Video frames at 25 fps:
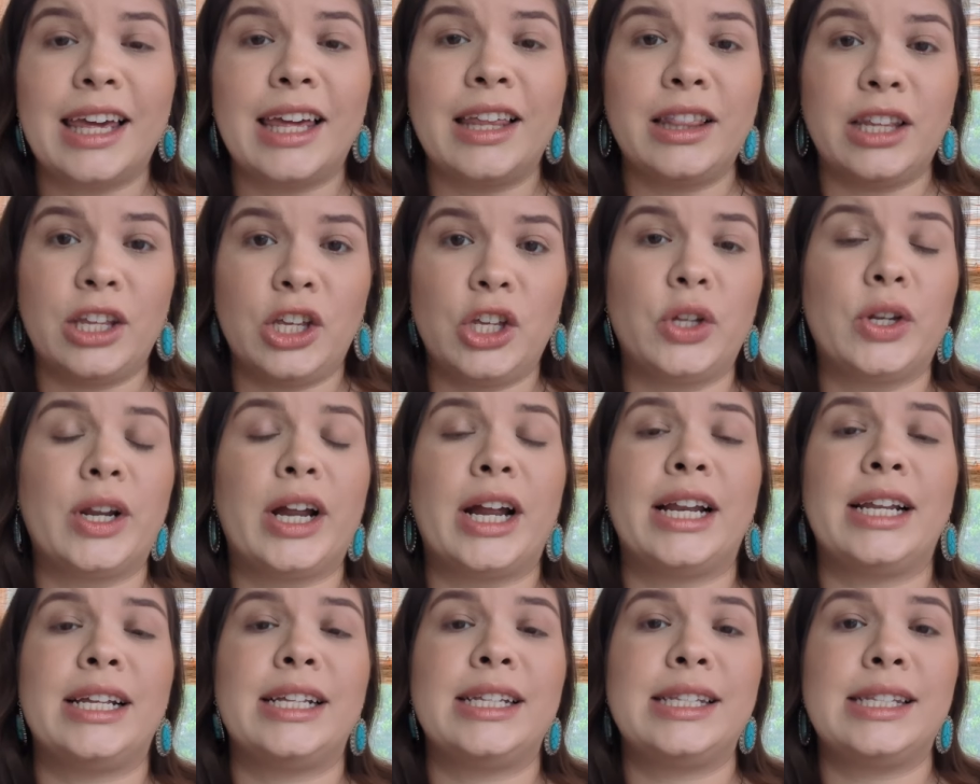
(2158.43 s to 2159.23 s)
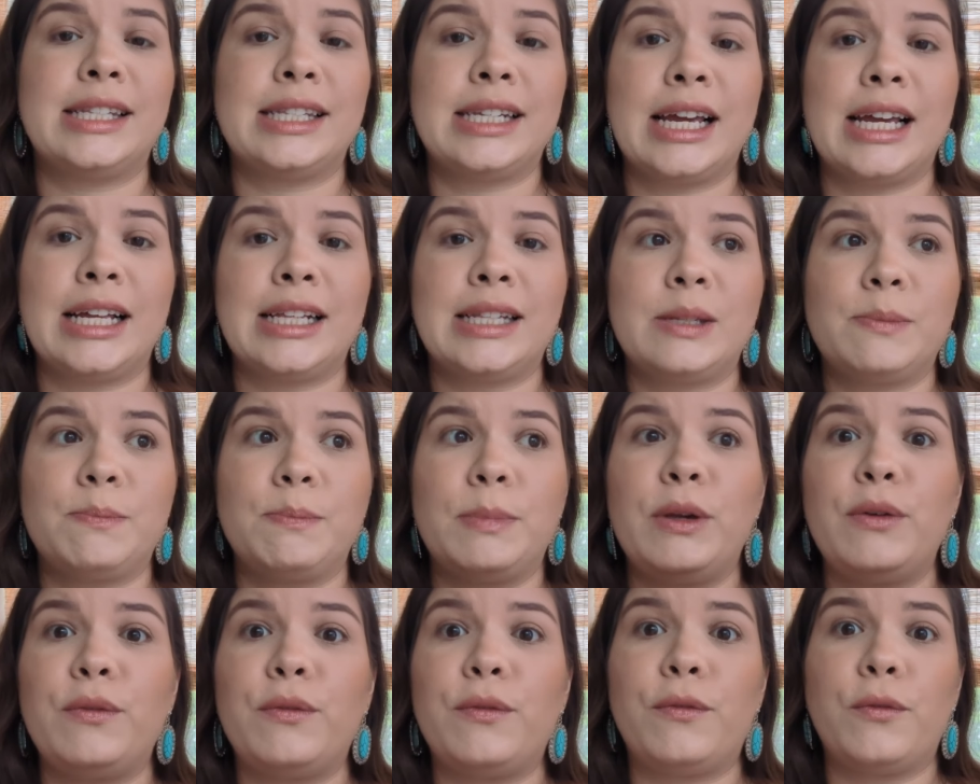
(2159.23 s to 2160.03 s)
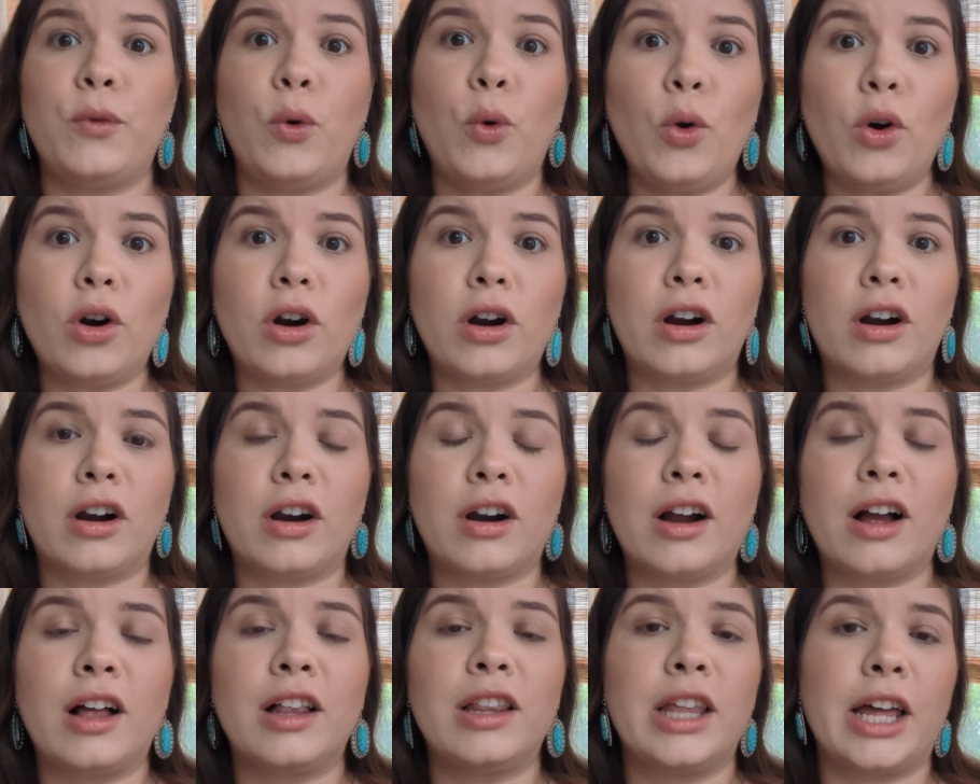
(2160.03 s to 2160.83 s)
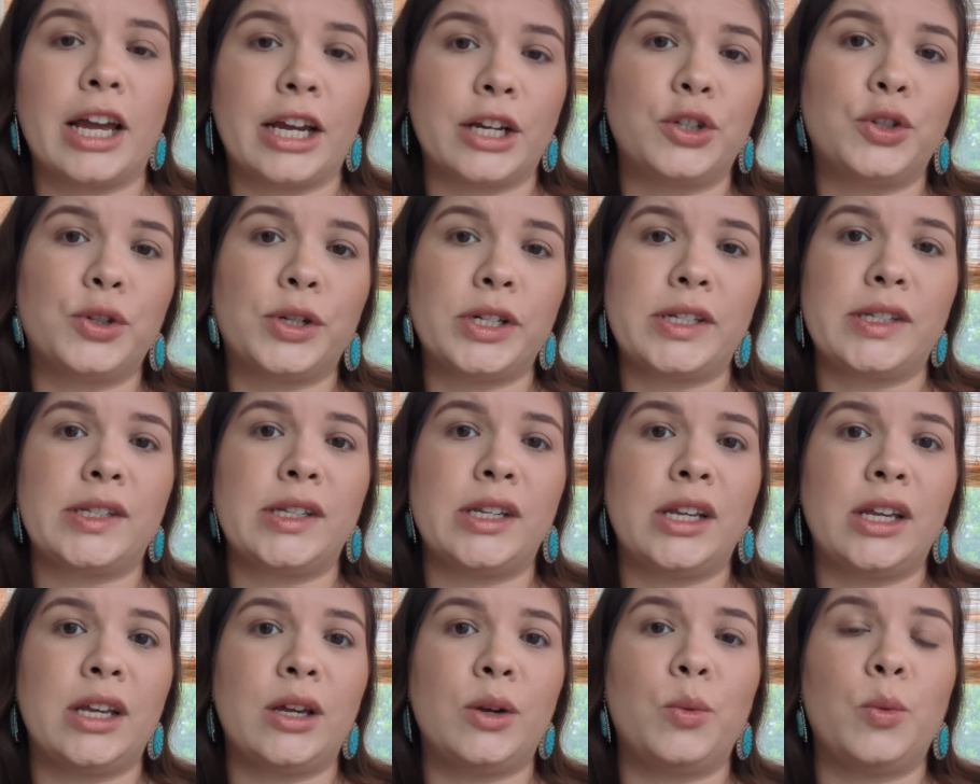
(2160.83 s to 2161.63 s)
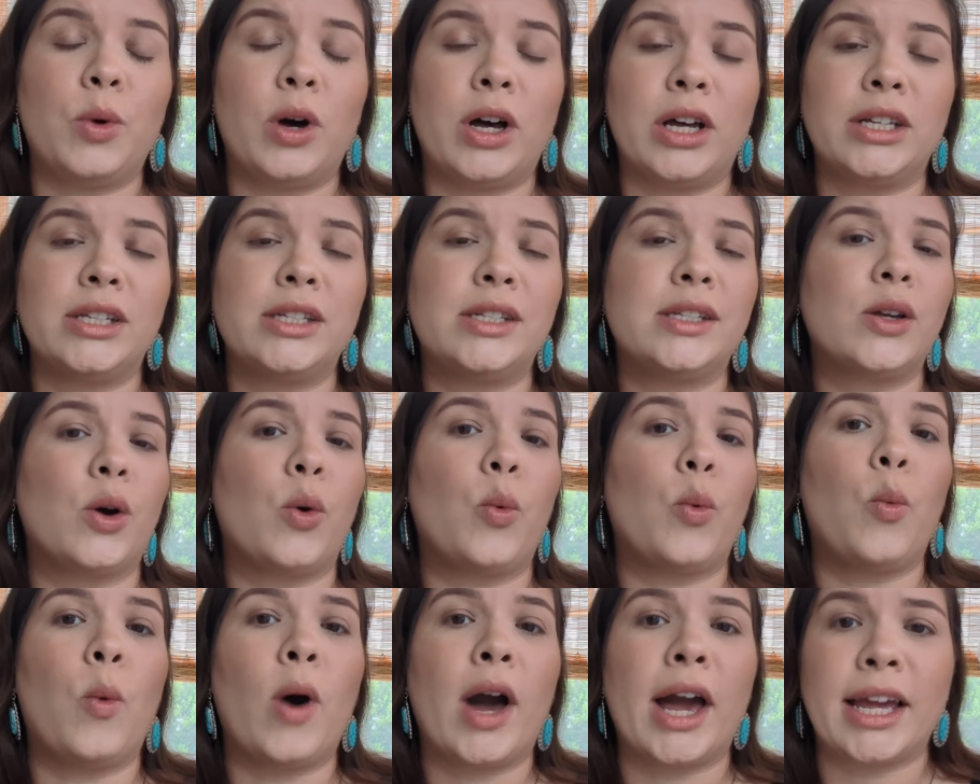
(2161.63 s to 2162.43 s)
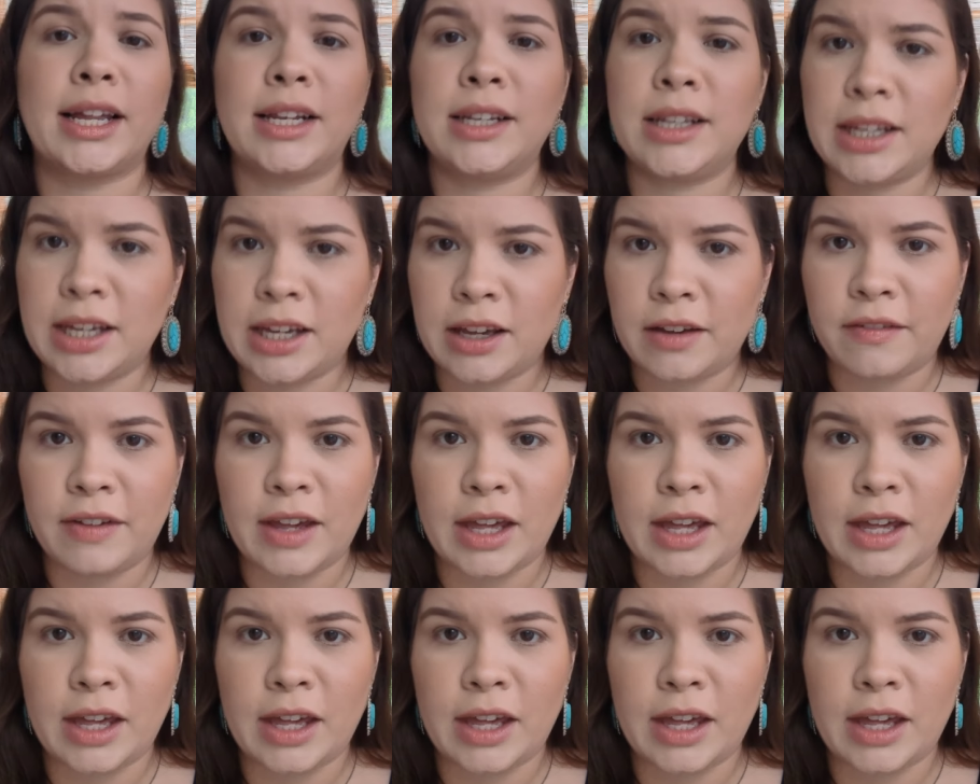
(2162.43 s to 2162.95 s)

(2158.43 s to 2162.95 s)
in the United States before electricity was widely